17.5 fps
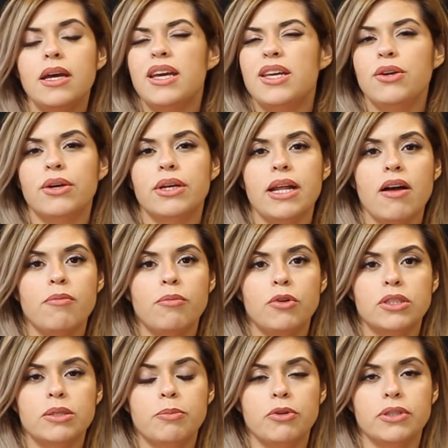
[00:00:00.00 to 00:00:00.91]
You can have
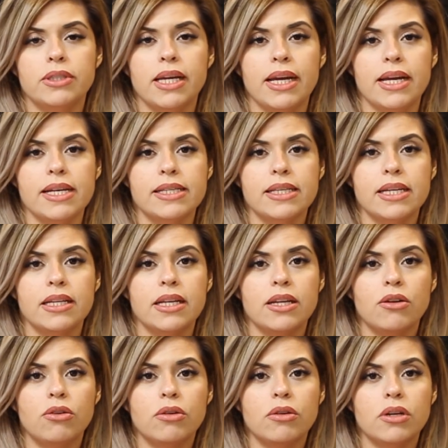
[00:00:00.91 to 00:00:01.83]
multiple days, and
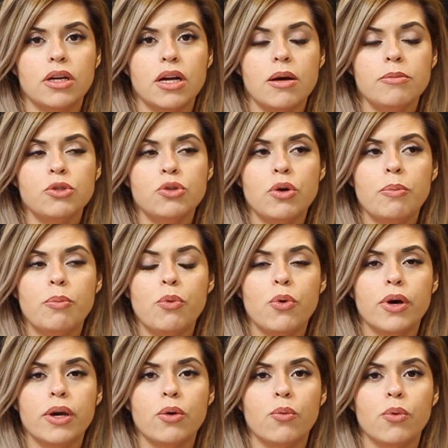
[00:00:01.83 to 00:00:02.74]
it'll come to a
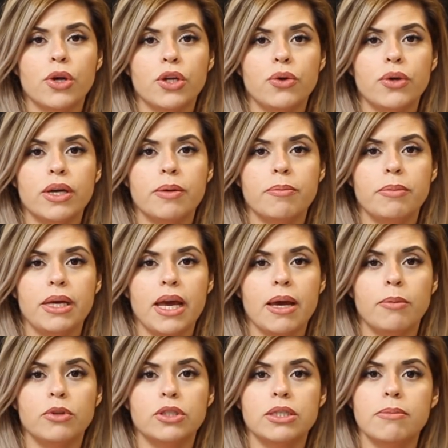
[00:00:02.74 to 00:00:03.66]
point where you can be
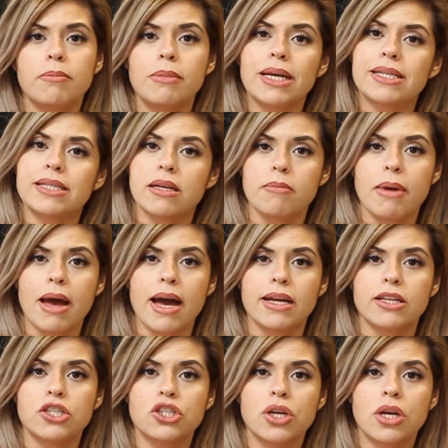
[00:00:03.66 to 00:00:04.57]
able to mix and
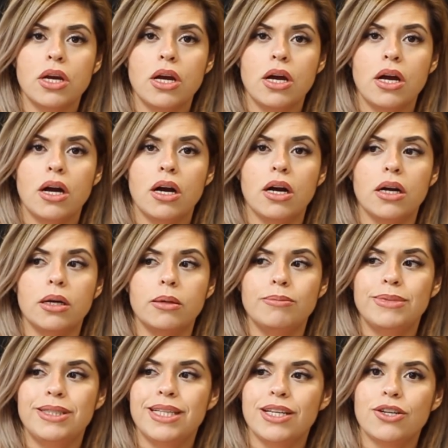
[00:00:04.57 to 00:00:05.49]
match
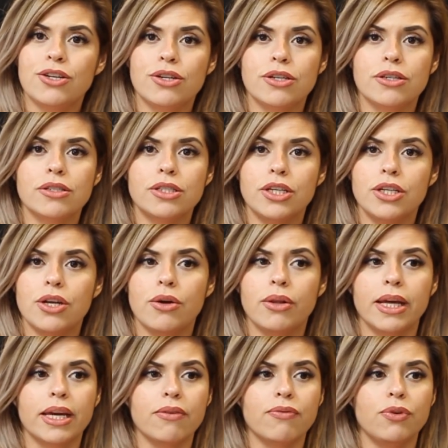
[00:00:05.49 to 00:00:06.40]
dinners.
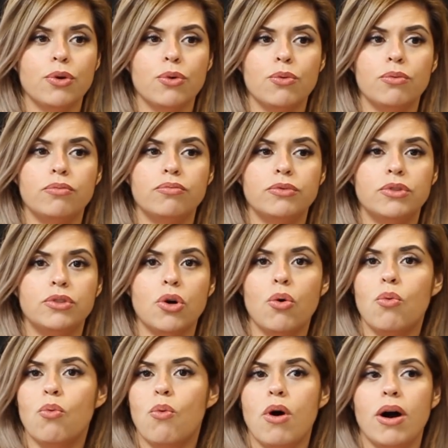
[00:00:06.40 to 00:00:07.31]
Like if you
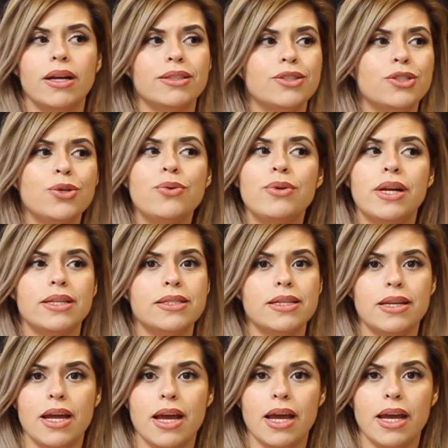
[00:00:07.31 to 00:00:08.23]
don't want tuna
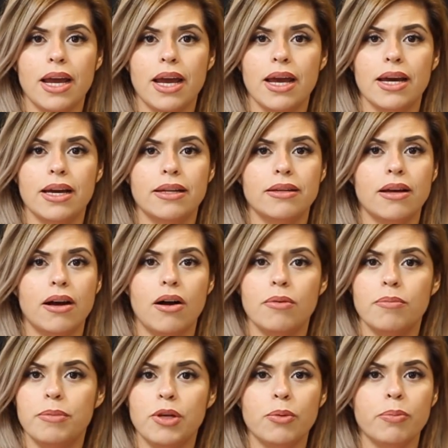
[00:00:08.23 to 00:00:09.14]
today and
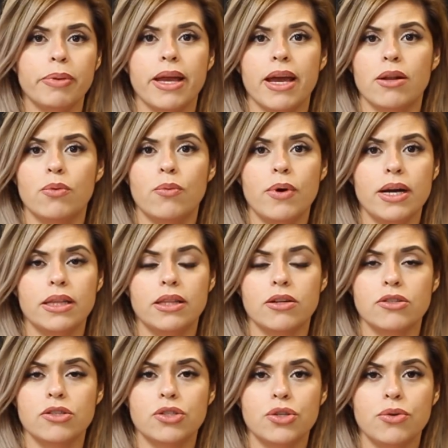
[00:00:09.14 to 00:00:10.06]
on meal plan 1
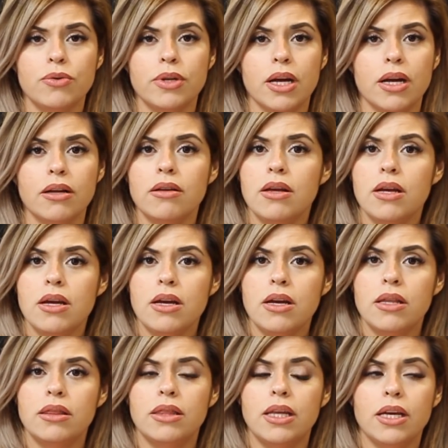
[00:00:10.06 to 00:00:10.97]
there's tuna,
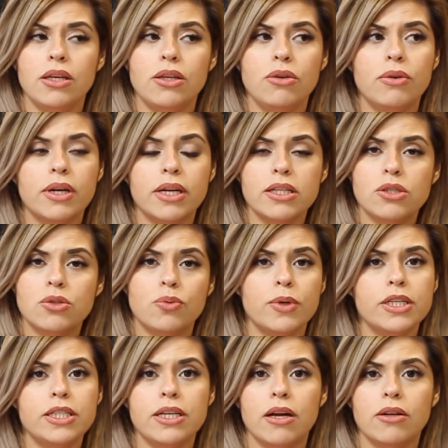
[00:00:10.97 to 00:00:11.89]
then you can
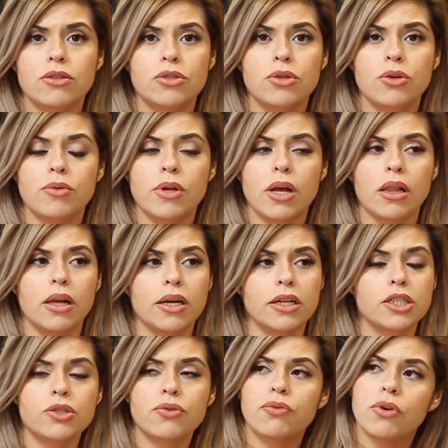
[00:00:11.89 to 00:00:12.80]
switch out tuna
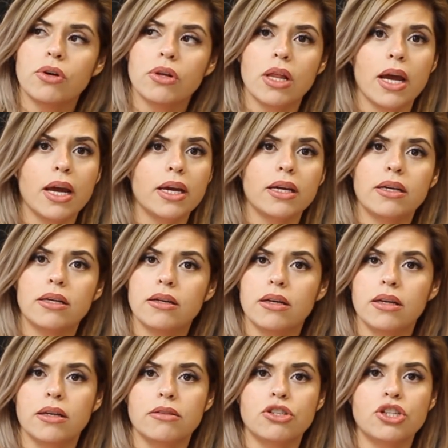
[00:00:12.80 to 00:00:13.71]
lunch for like
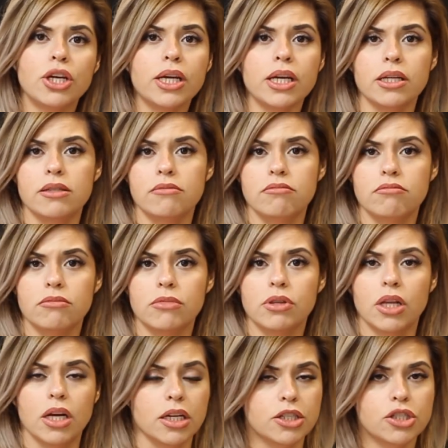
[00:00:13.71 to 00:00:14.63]
a chicken
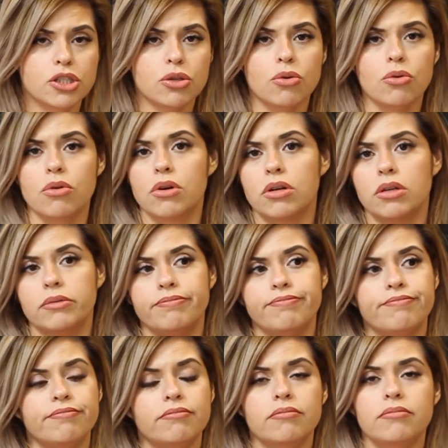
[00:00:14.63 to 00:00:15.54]
lunch, or
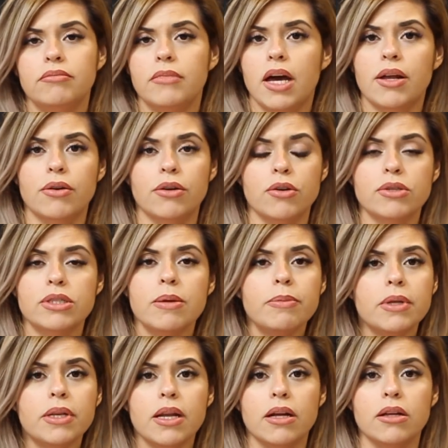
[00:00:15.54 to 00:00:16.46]
I don't know,
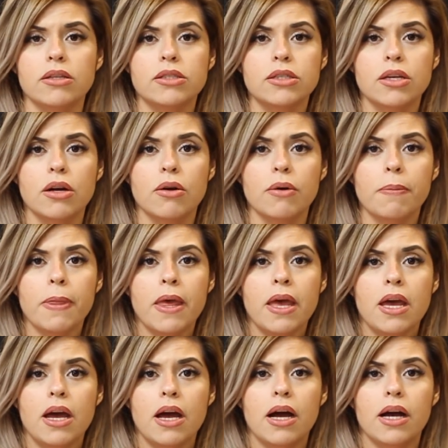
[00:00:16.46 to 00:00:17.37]
something else. So
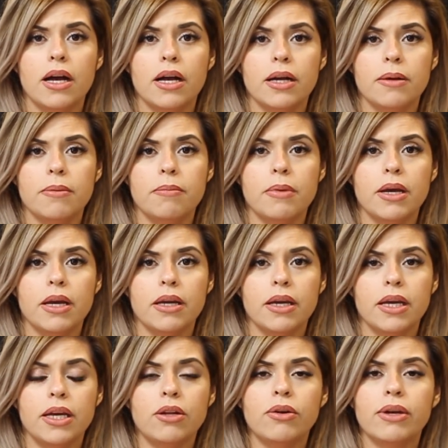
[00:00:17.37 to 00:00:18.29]

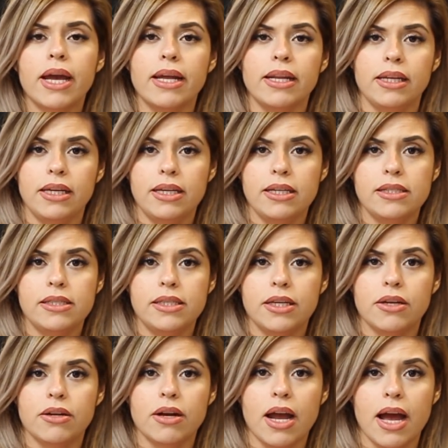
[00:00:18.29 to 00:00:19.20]
it'll get
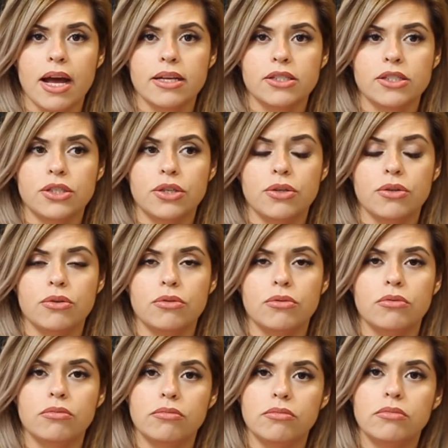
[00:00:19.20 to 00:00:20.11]
easier as
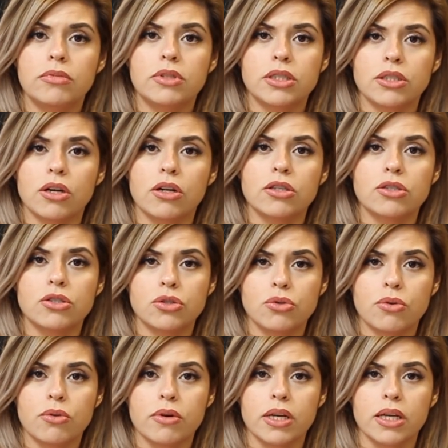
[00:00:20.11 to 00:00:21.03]
you start
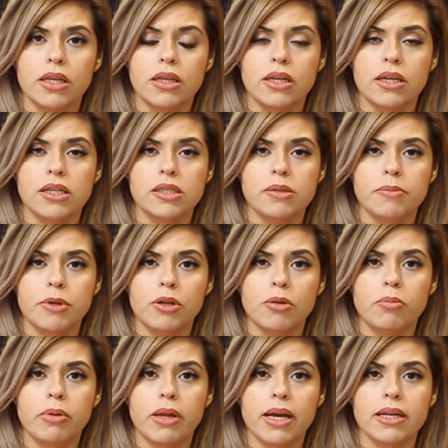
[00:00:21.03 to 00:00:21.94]
storing these
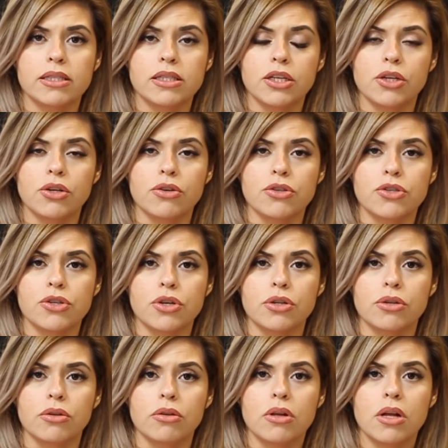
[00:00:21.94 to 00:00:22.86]
meal plans in your
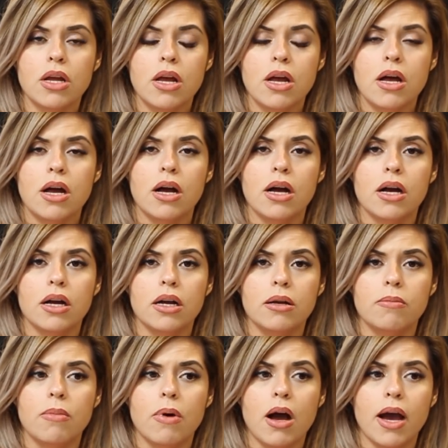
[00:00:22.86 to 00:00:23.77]
journal.
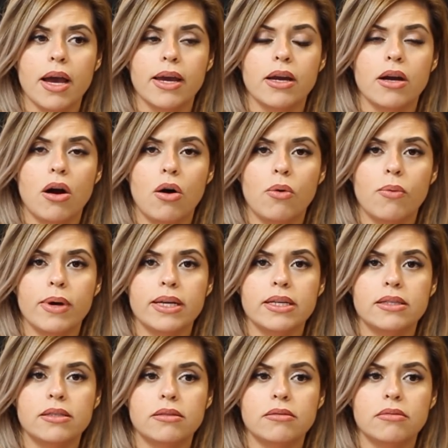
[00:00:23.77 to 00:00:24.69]
I
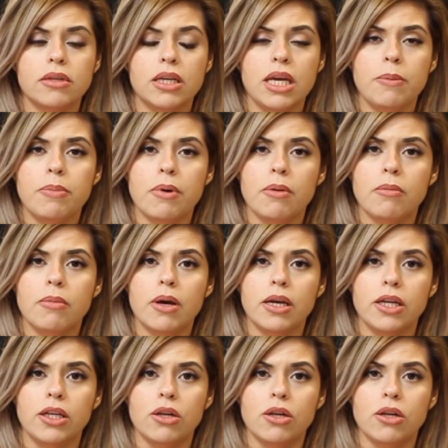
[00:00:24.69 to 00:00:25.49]
always keep them,